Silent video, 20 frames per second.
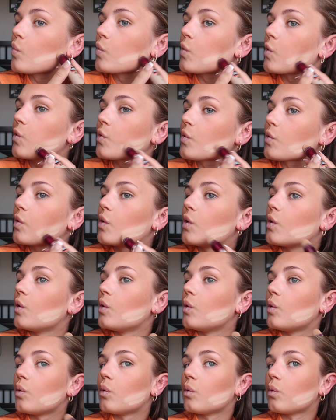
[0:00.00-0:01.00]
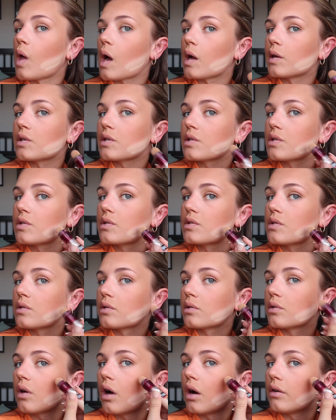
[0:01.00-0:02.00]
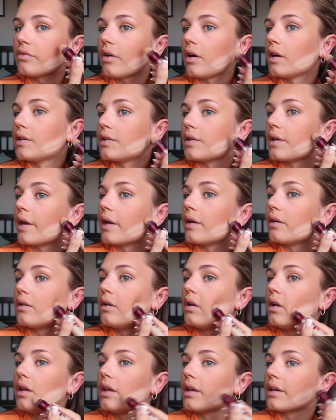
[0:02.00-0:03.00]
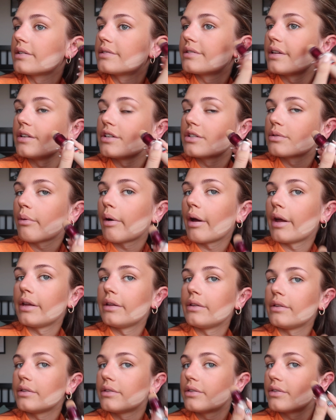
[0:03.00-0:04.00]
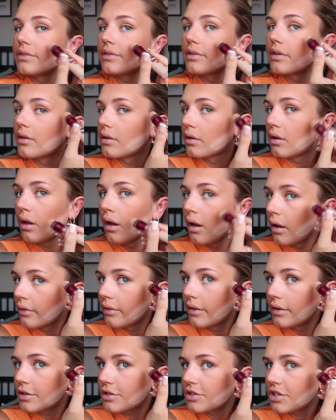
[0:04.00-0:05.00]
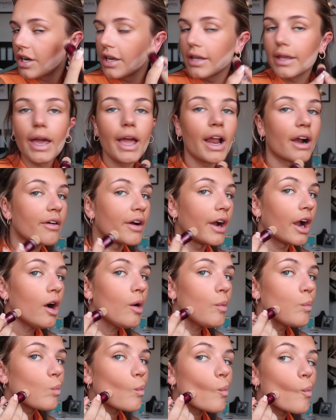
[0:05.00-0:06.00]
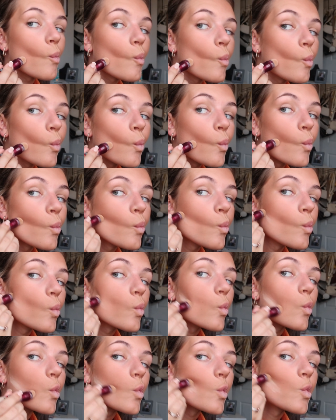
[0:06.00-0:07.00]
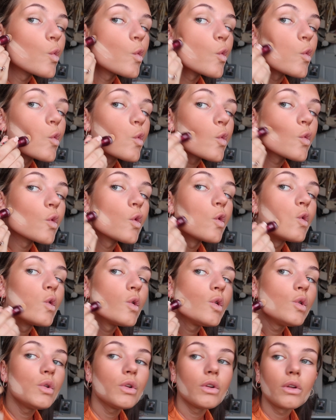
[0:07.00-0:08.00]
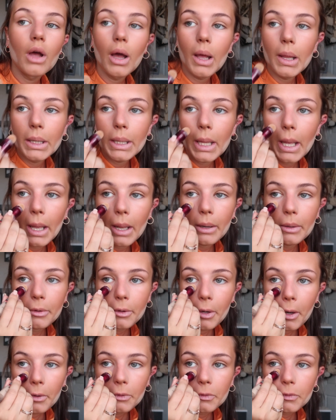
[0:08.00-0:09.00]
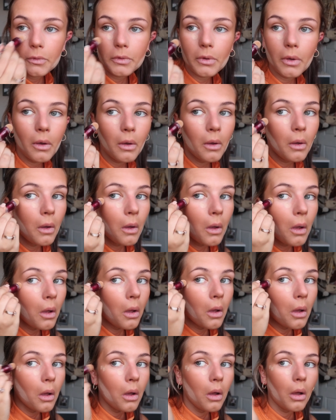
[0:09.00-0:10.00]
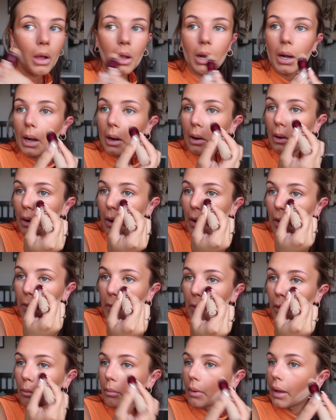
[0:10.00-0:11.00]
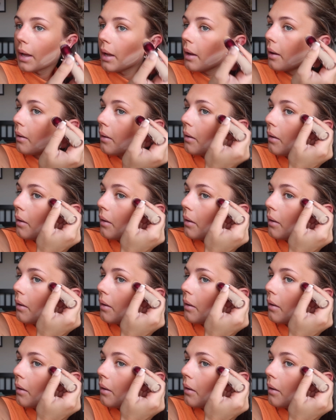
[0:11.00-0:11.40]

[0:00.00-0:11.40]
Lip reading: I find it accentuates this cheek area on the side, and then just a little bit